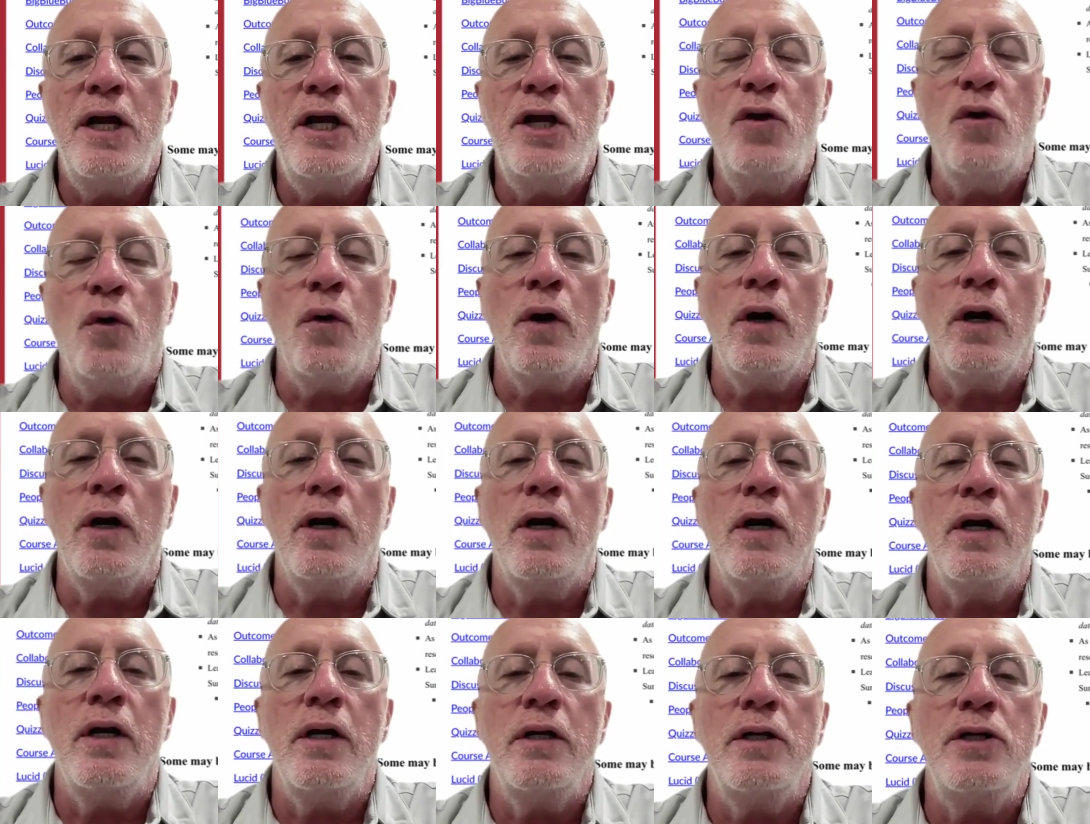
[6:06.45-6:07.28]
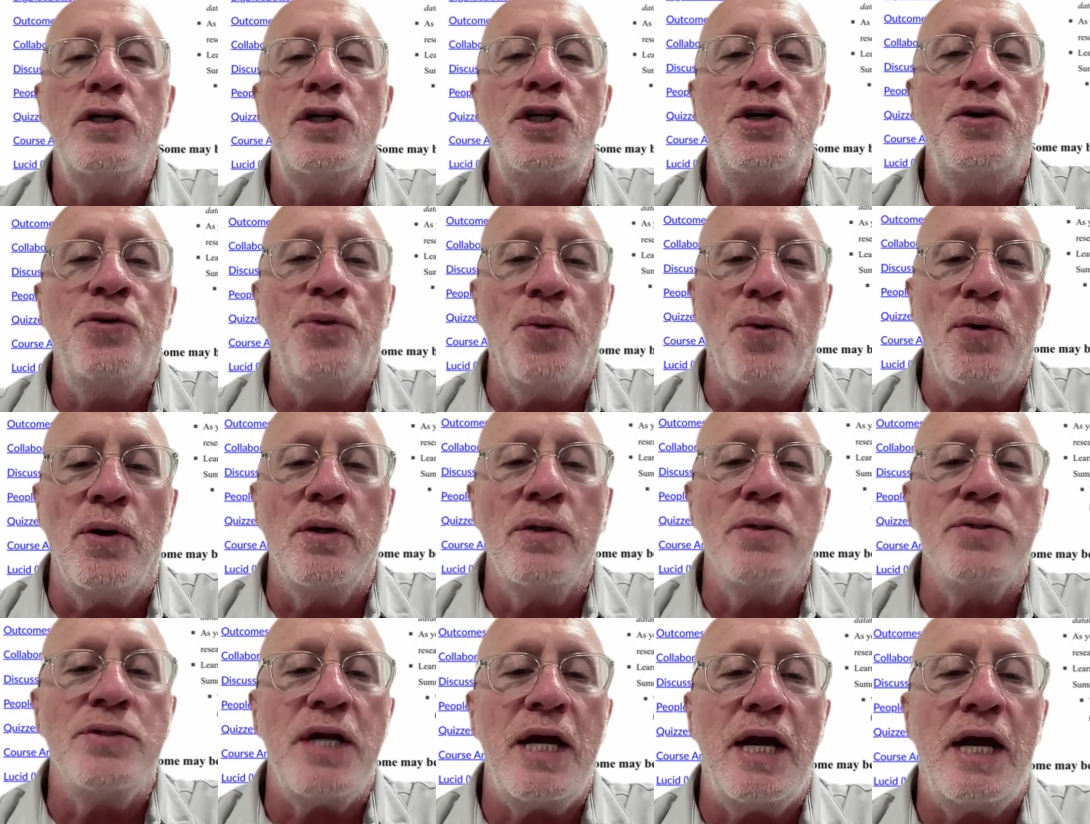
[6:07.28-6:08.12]
your
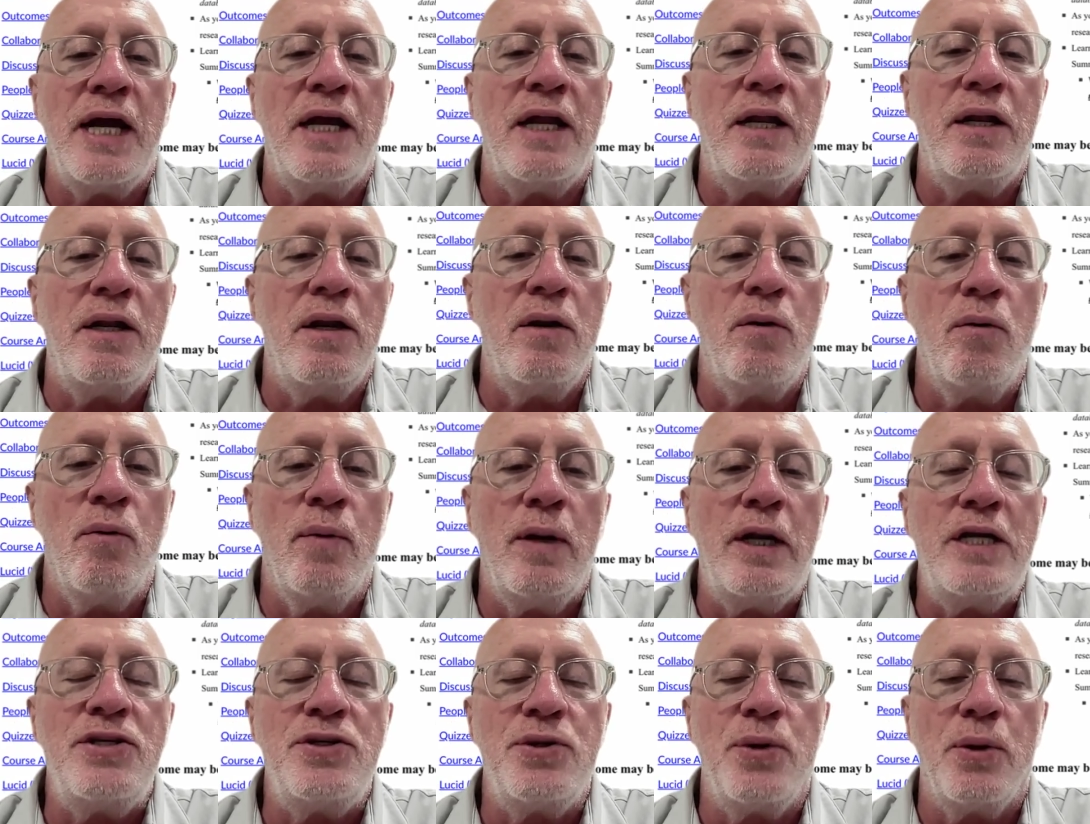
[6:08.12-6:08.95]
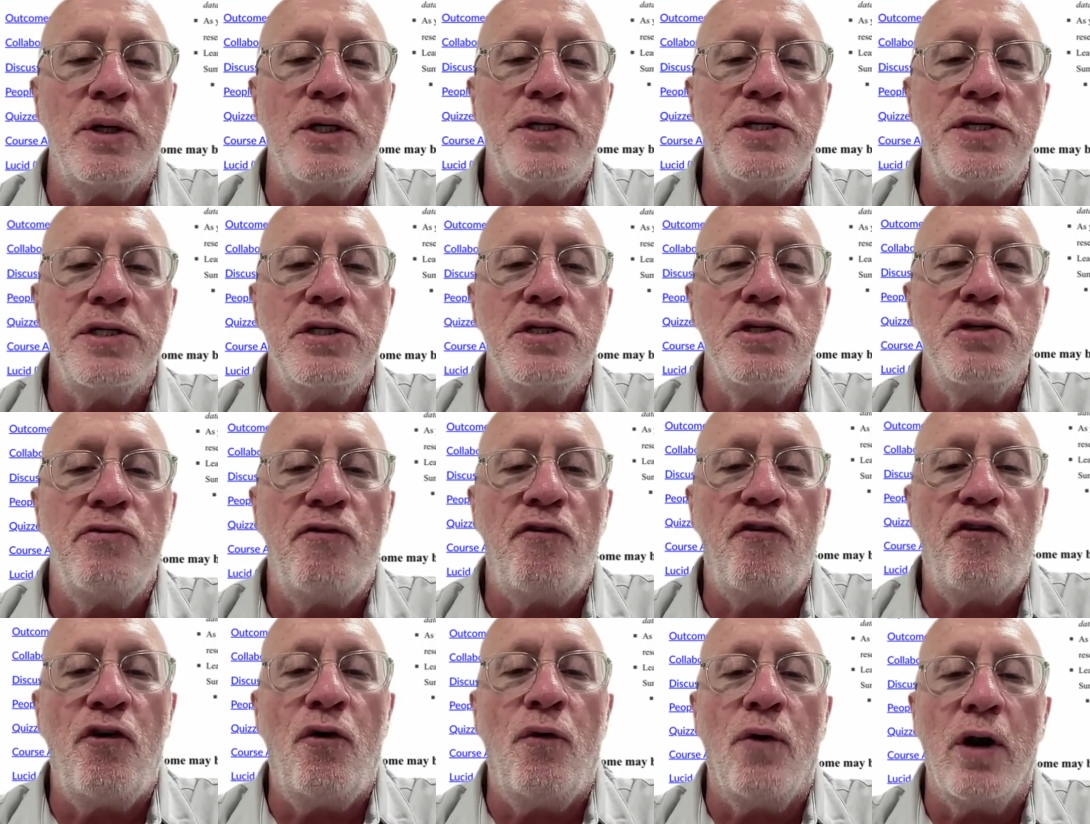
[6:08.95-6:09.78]
tools and resources
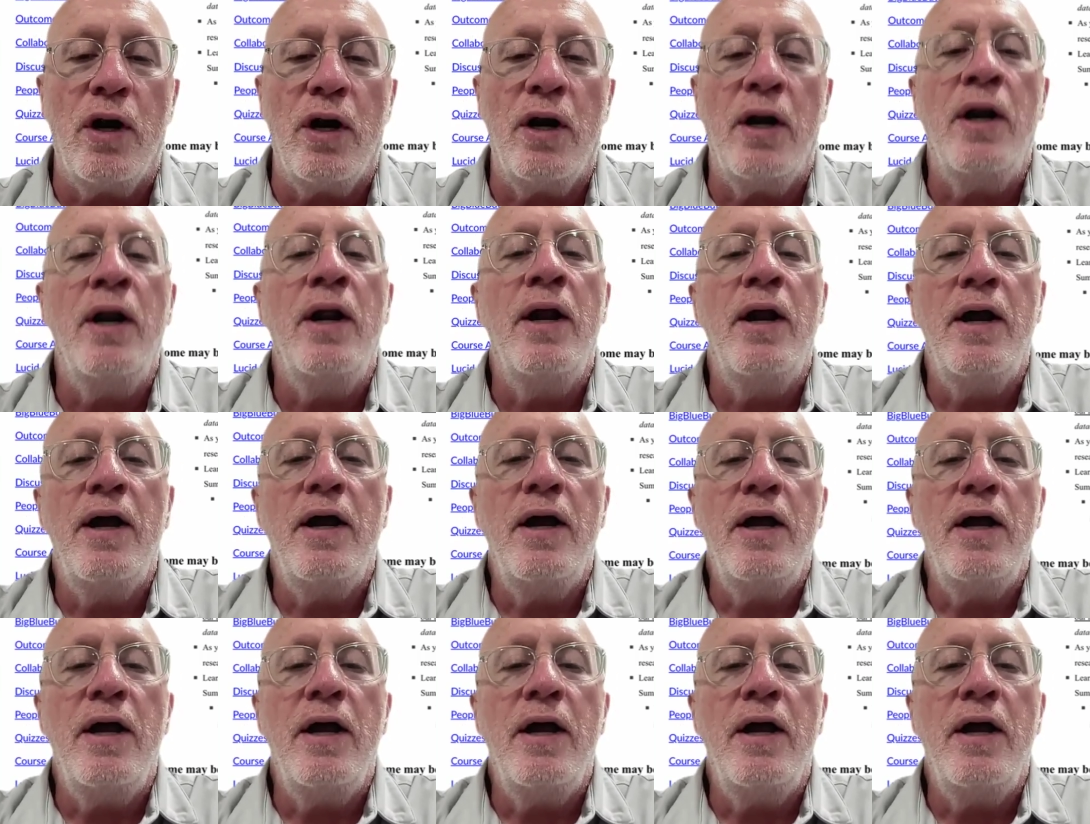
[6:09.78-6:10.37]
for